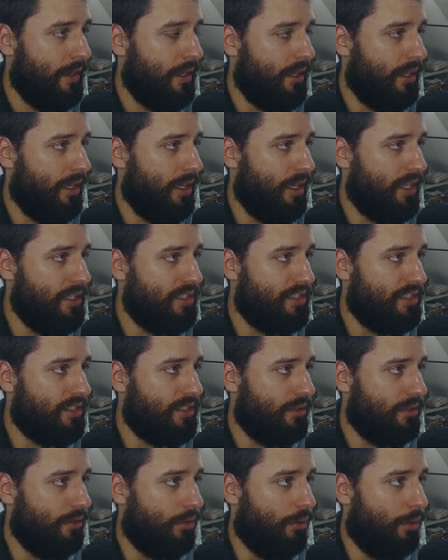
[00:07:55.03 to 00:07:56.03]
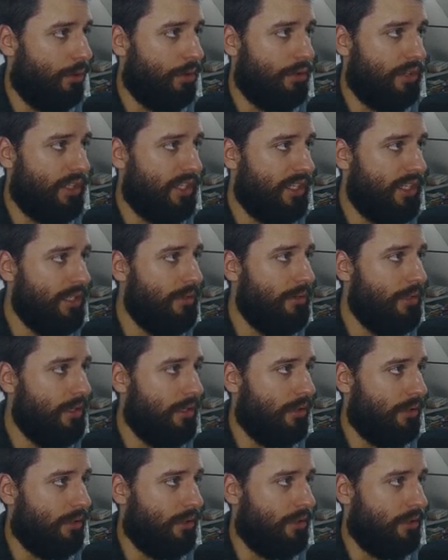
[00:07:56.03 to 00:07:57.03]
is the all the key
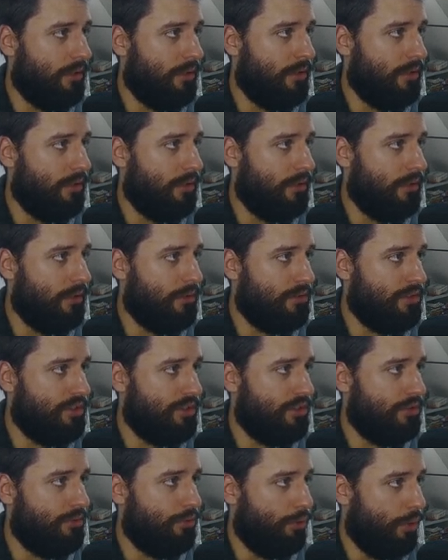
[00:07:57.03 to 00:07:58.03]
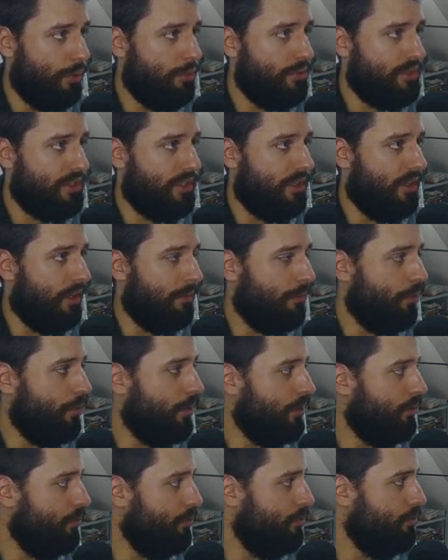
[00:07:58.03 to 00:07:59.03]
uh, strokes that I'm
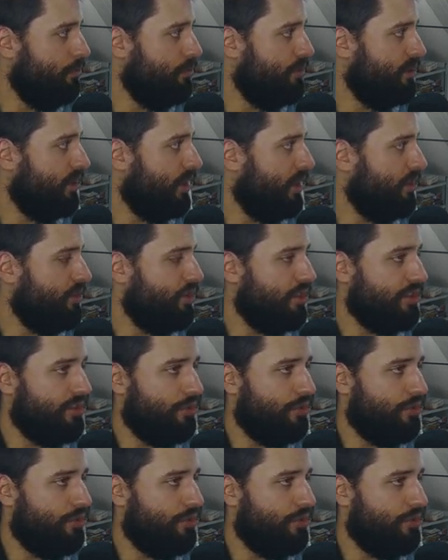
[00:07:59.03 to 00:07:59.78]
going to use are just to